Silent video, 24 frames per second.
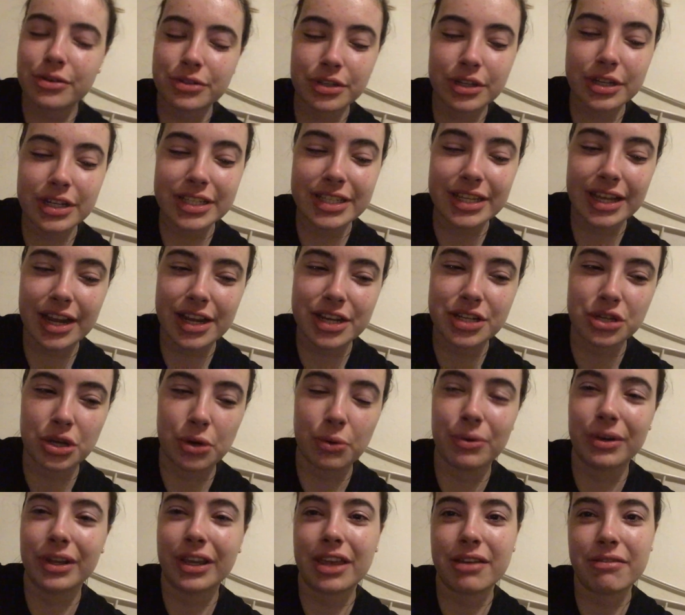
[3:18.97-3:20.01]
I was gonna say I
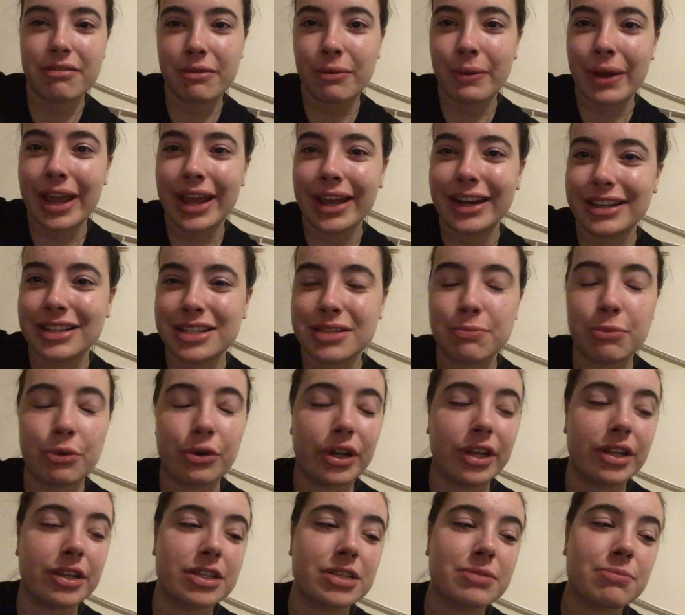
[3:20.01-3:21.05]
don't want to give away any
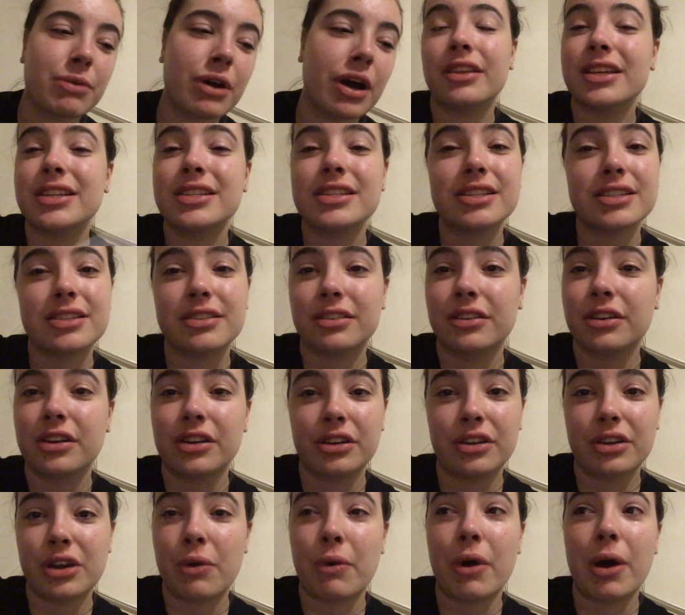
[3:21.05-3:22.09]
spoilers, but this isn't
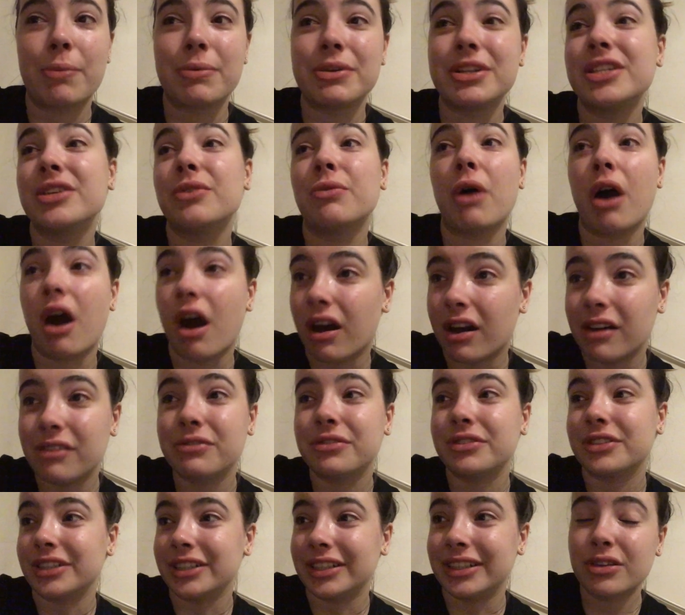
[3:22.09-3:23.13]
gonna go up until
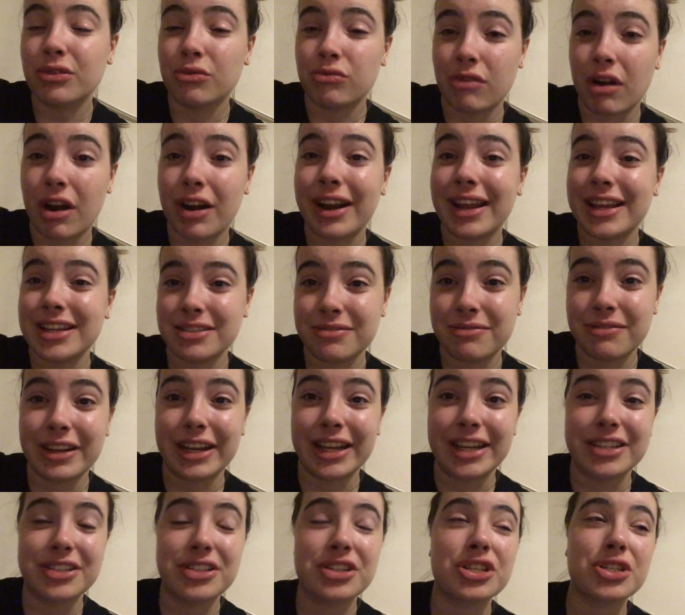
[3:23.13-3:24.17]
after the run has
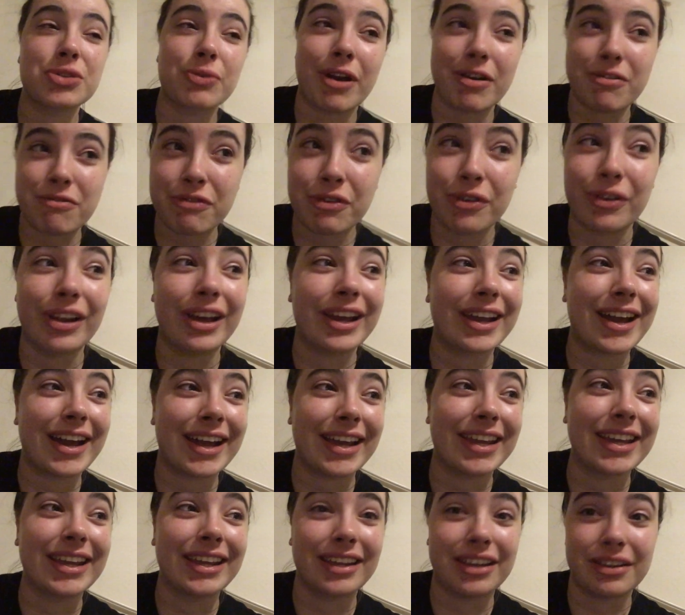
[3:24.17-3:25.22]
finished, so I feel like
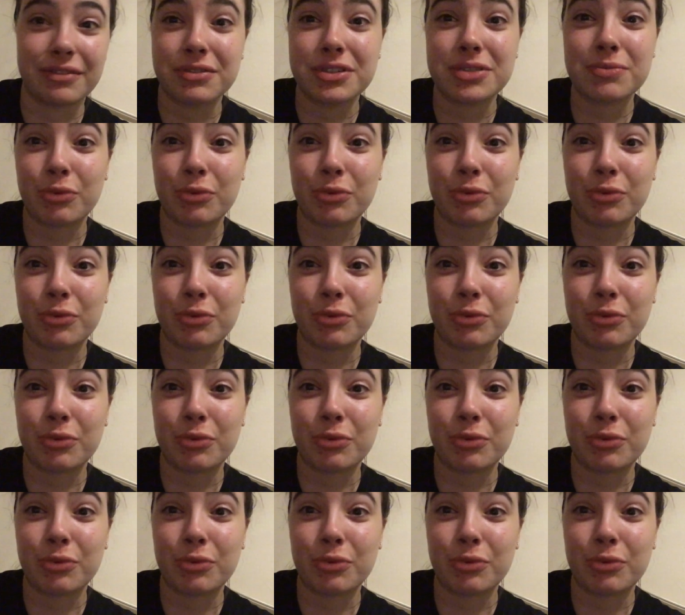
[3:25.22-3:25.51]
I can give